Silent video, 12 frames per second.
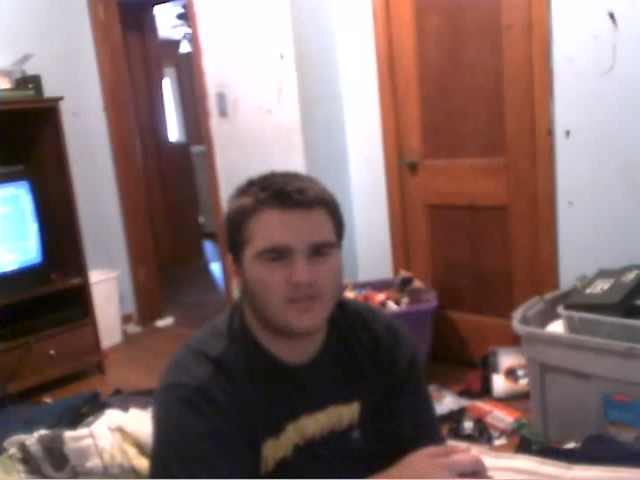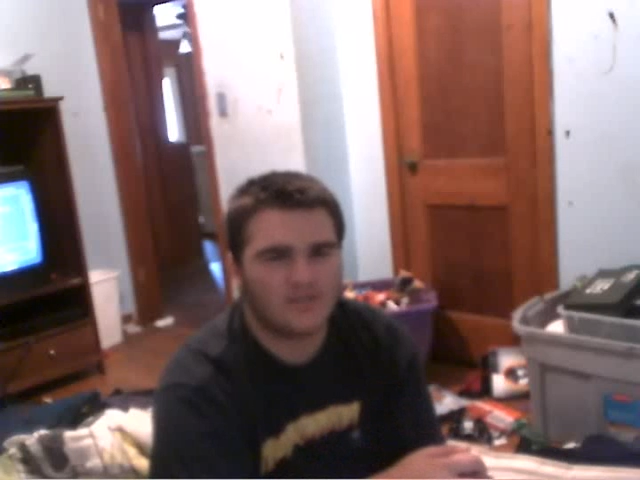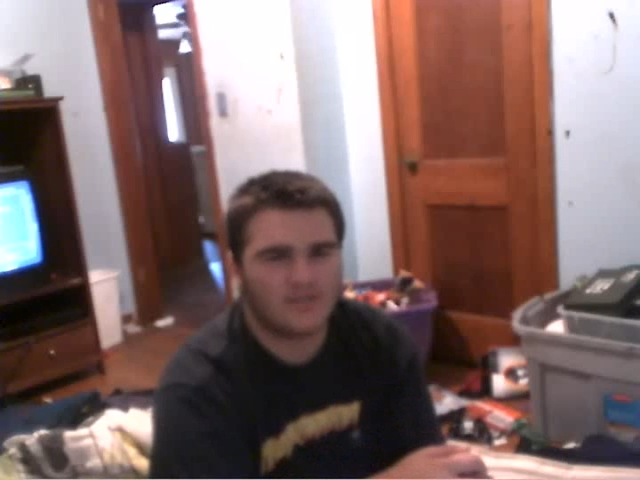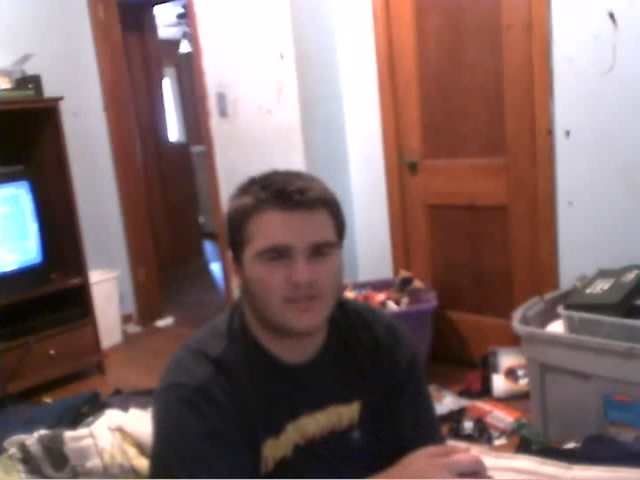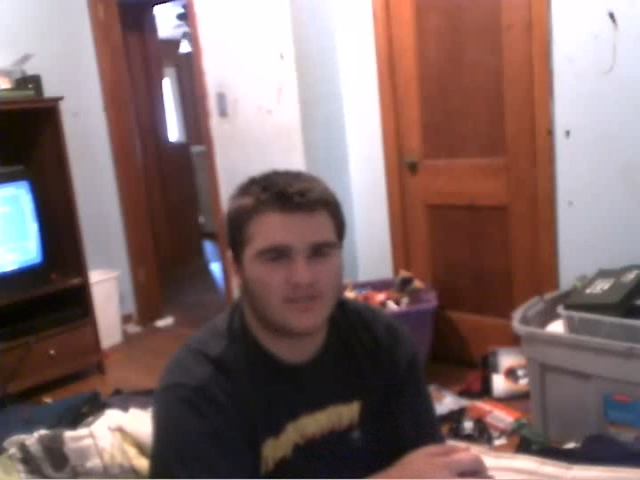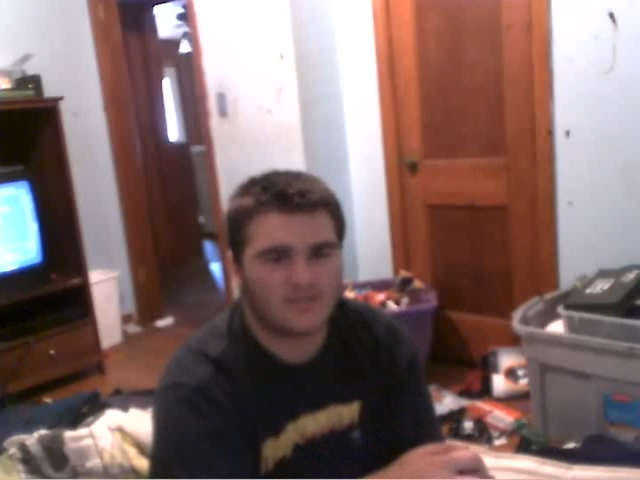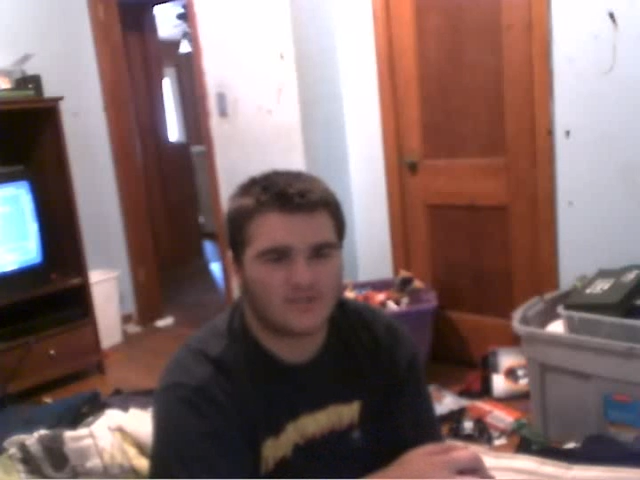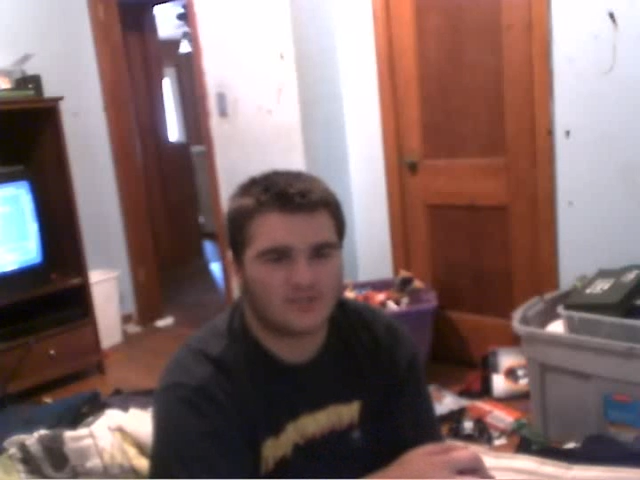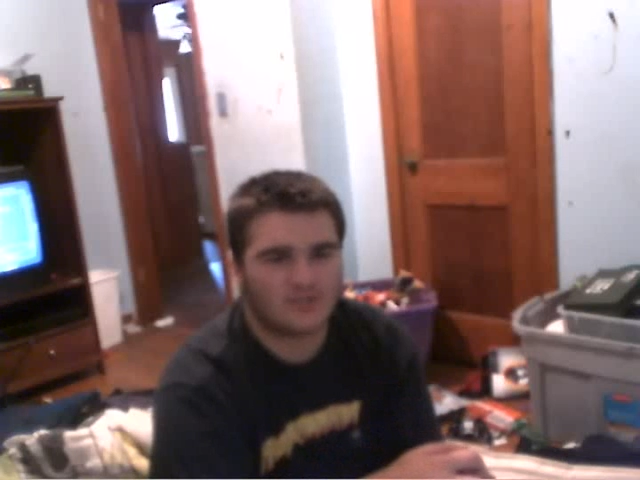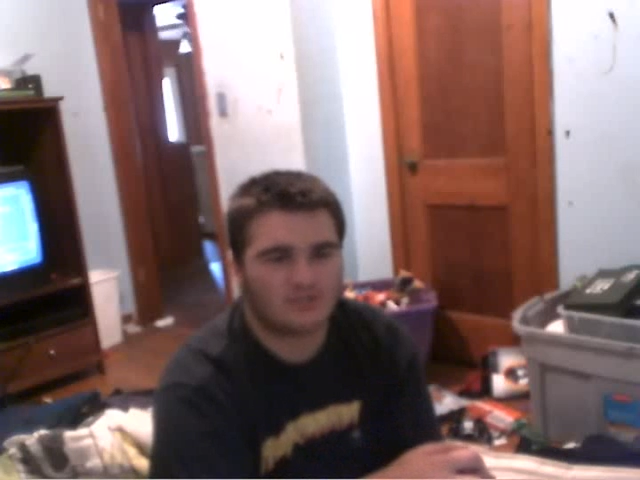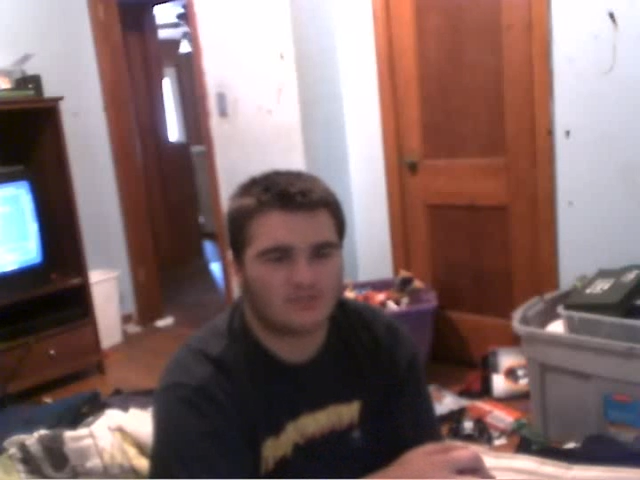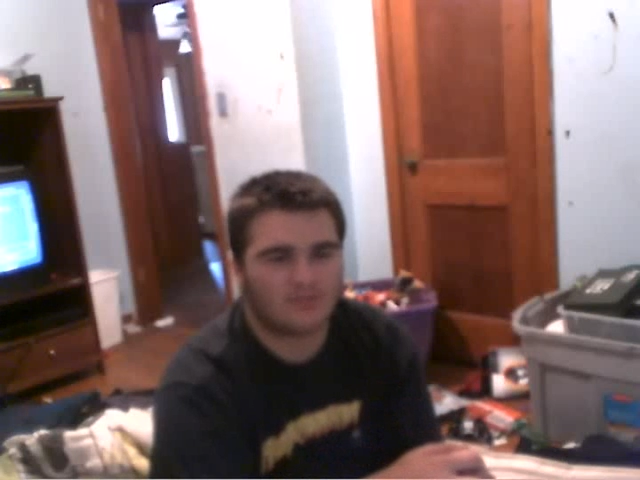gets
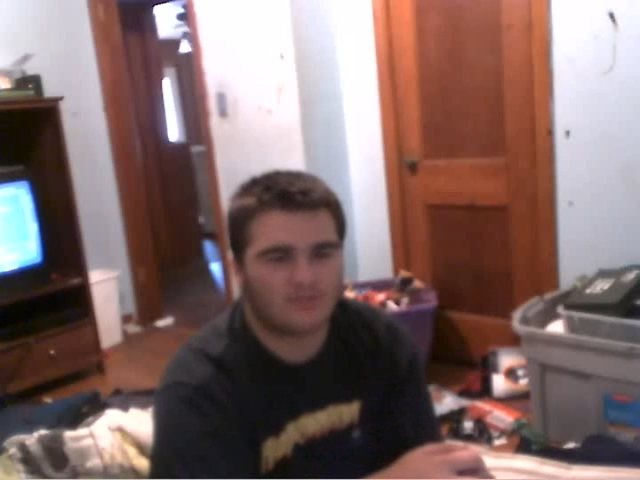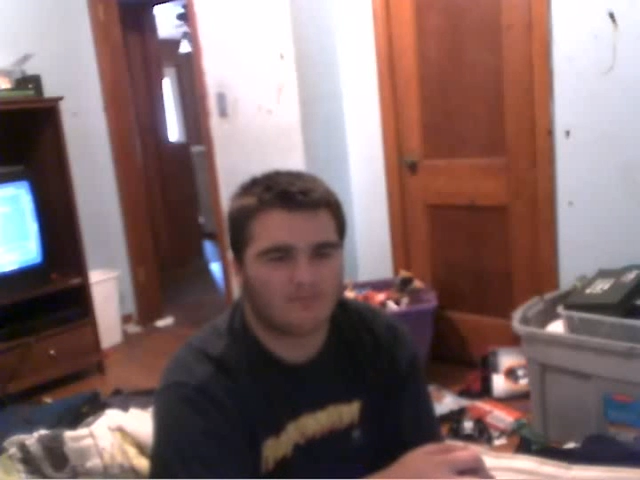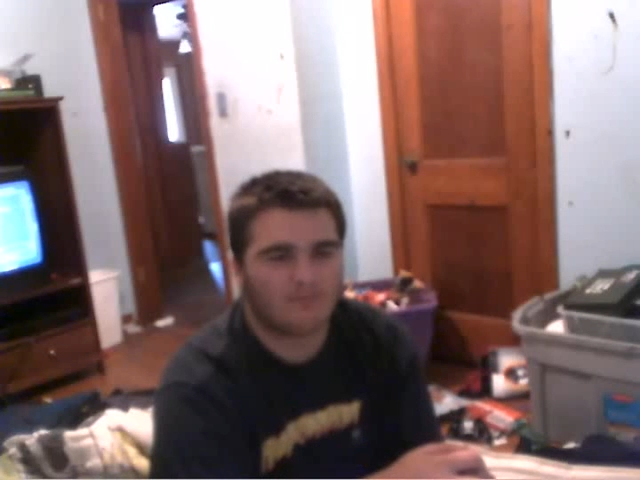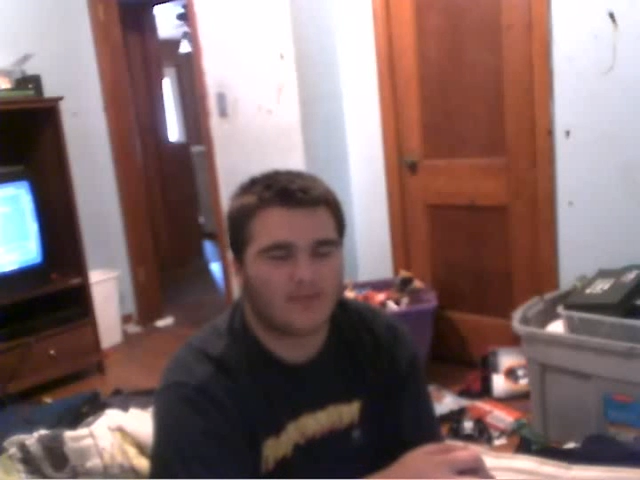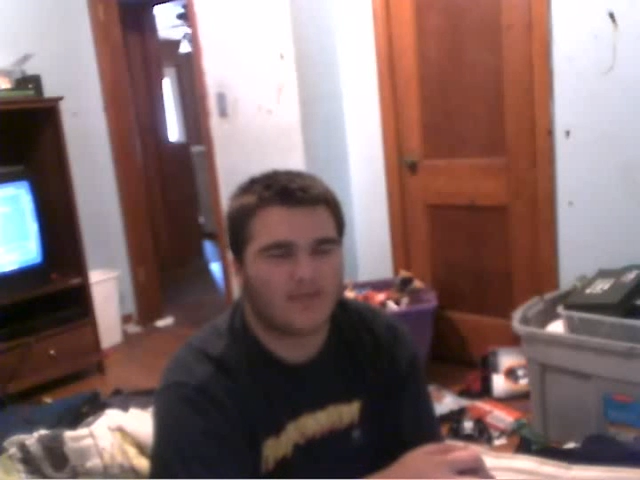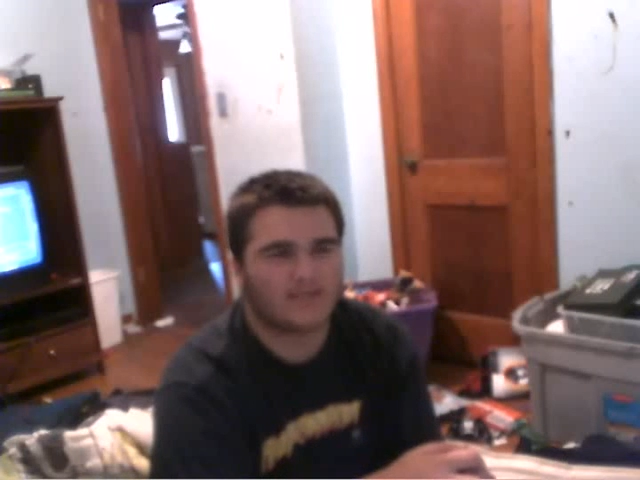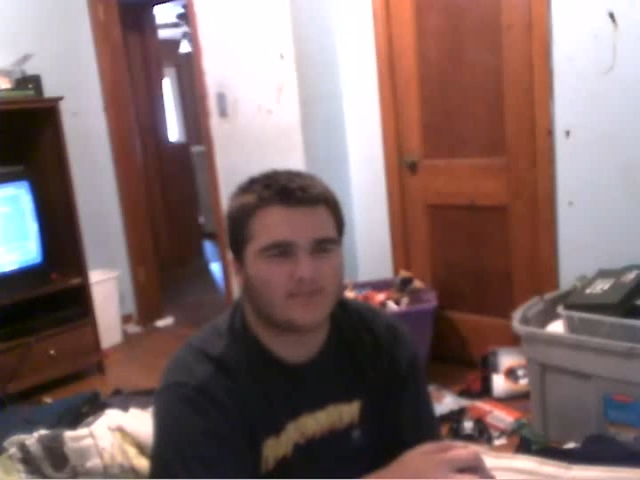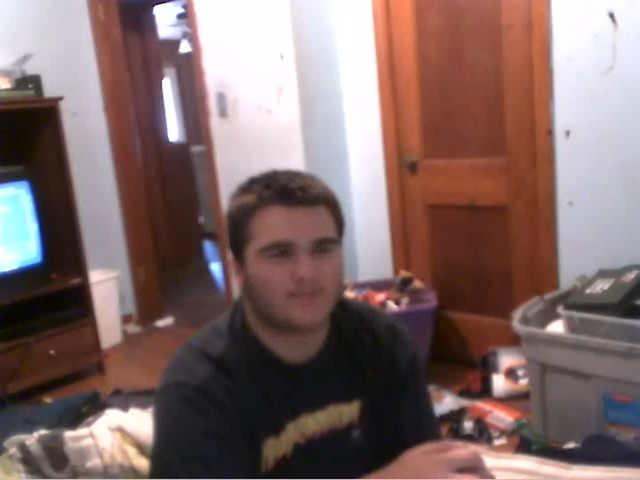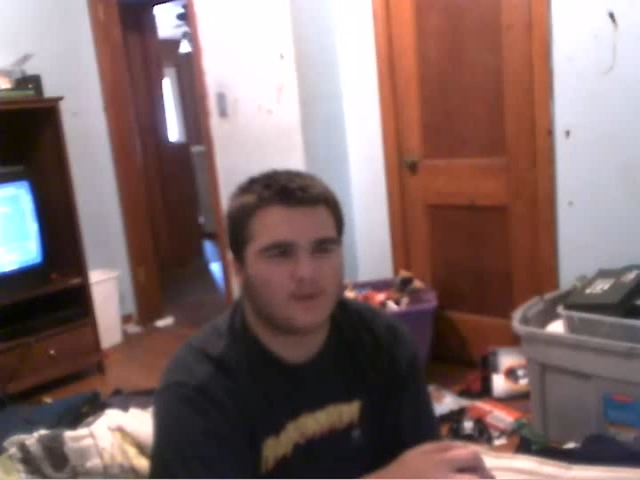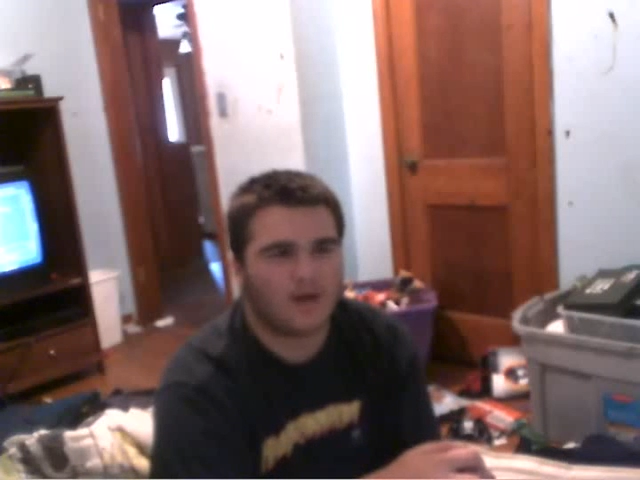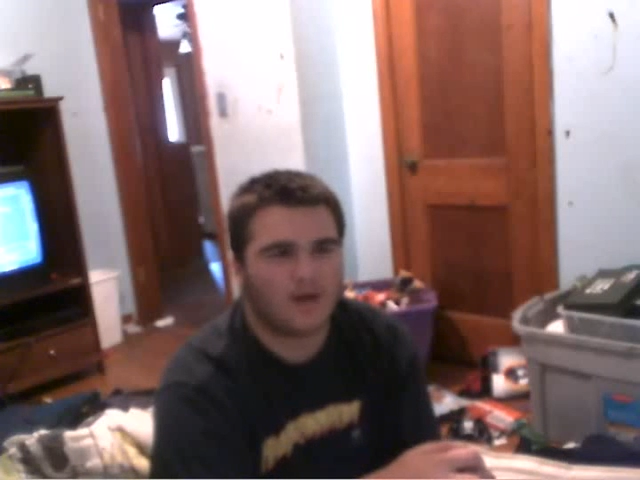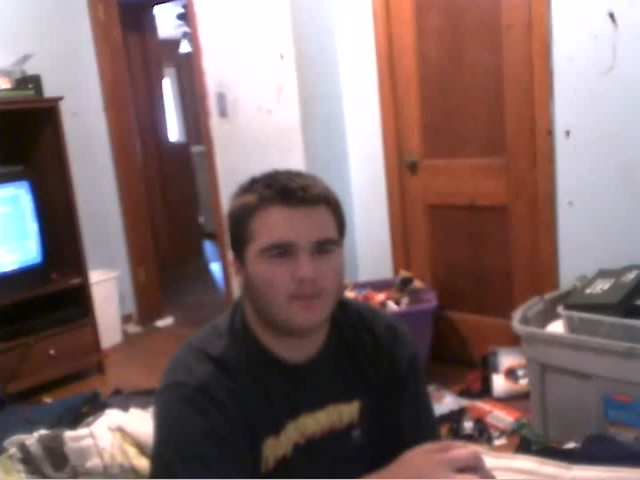some of the biggest
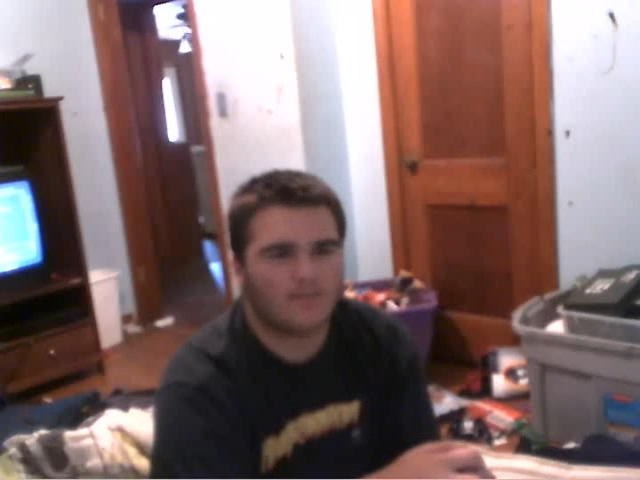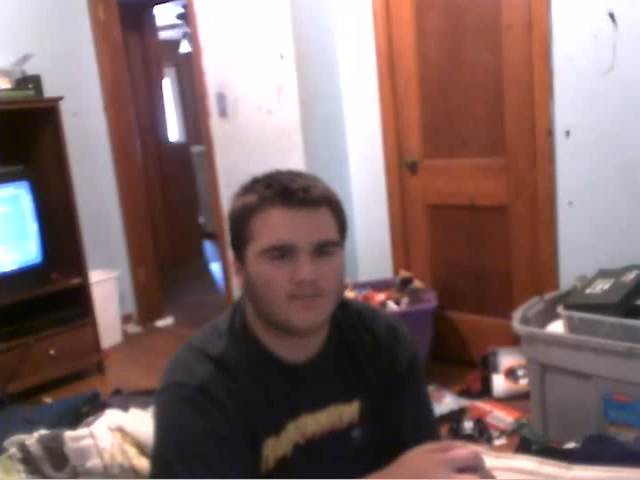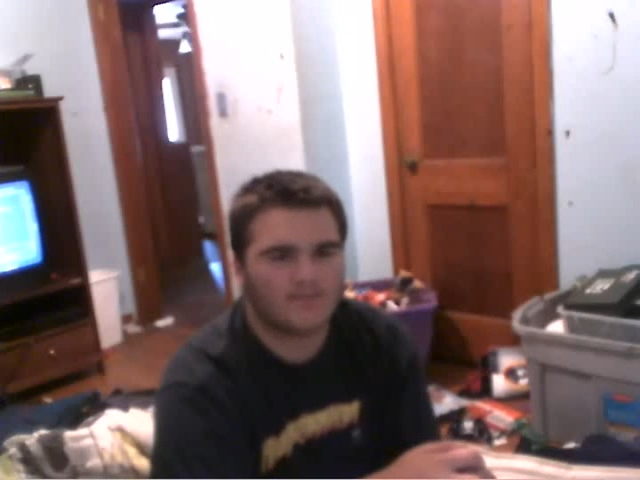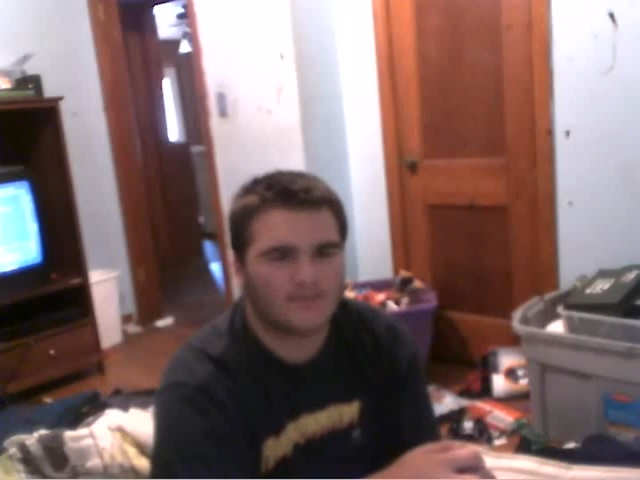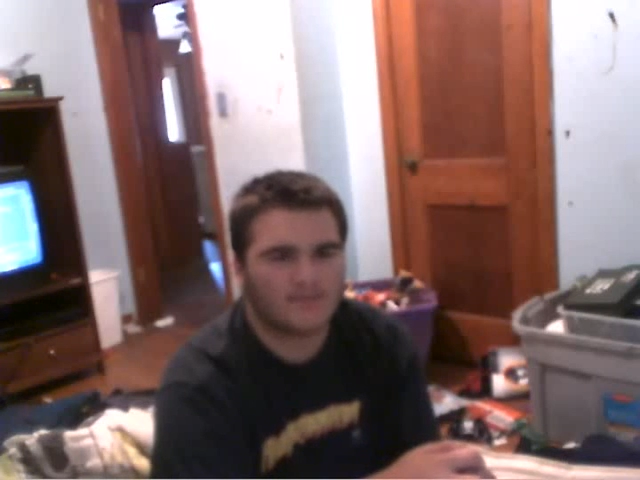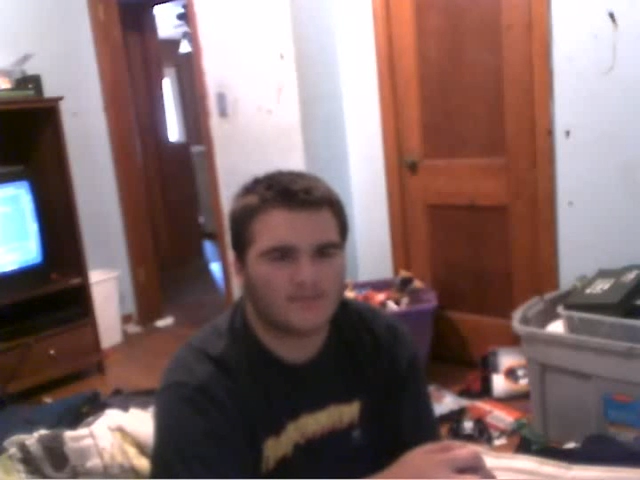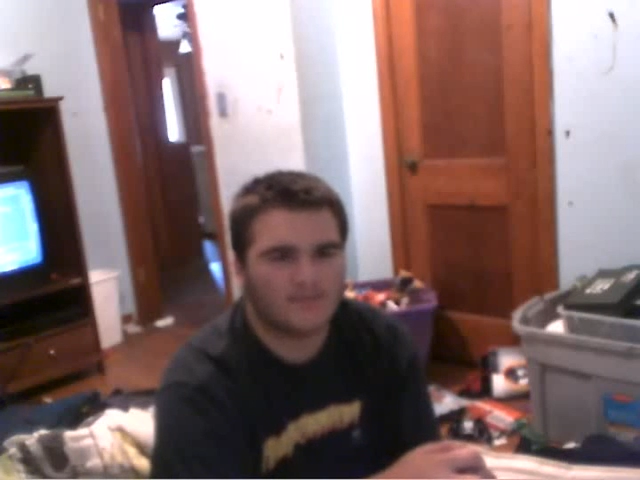pops,